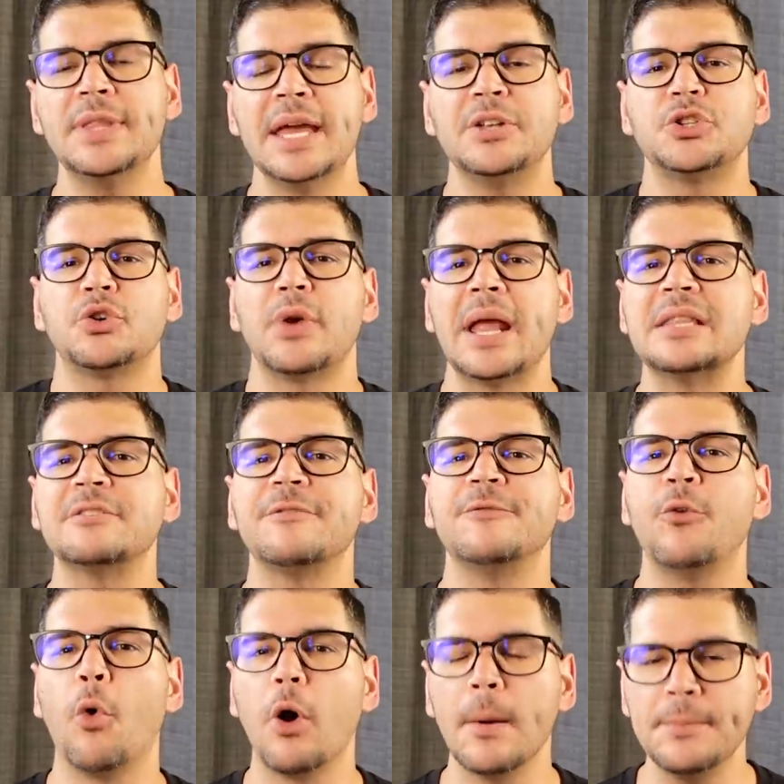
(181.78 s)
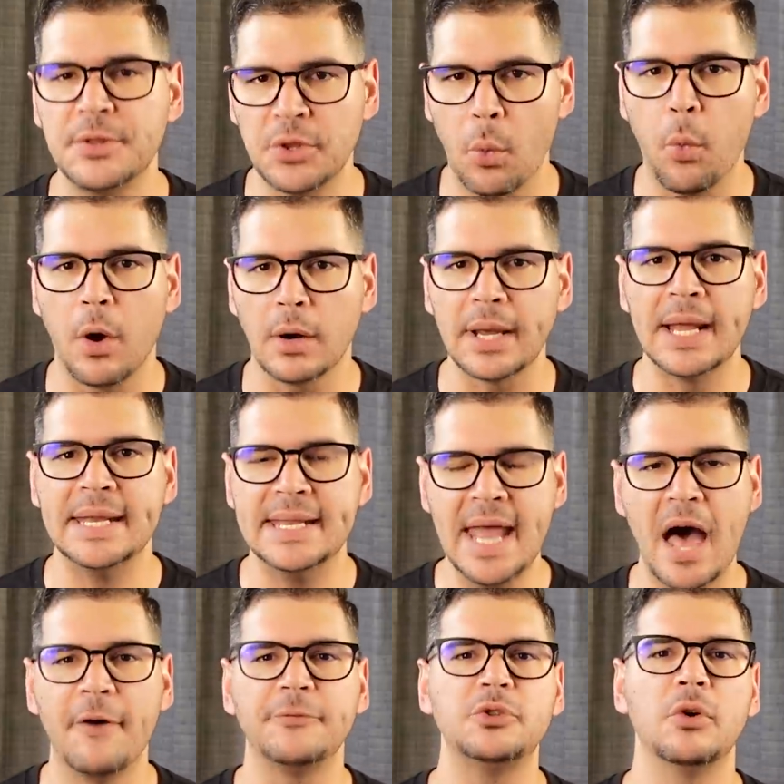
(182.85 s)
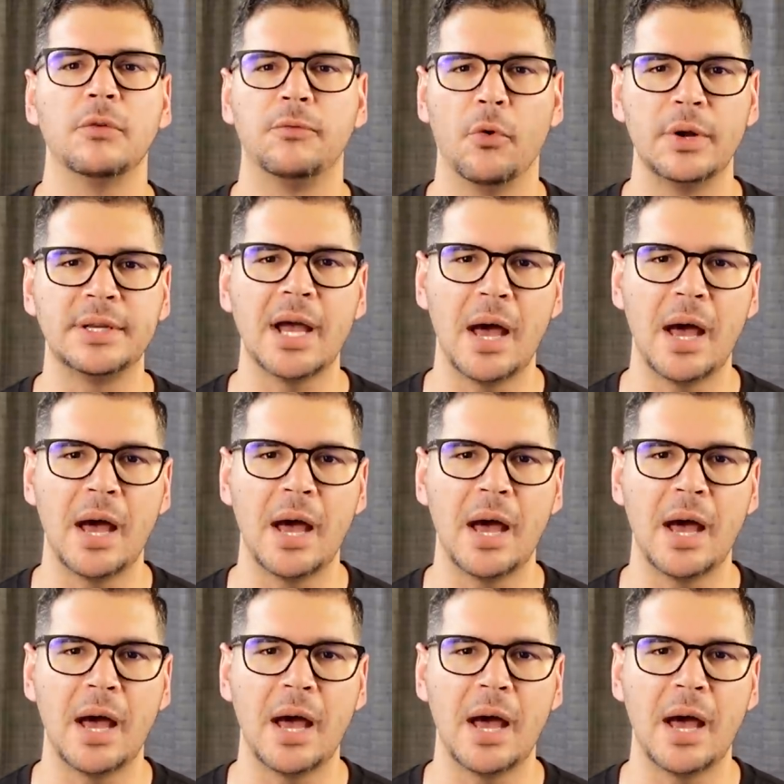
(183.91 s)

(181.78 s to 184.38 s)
they transformed the work enough to avoid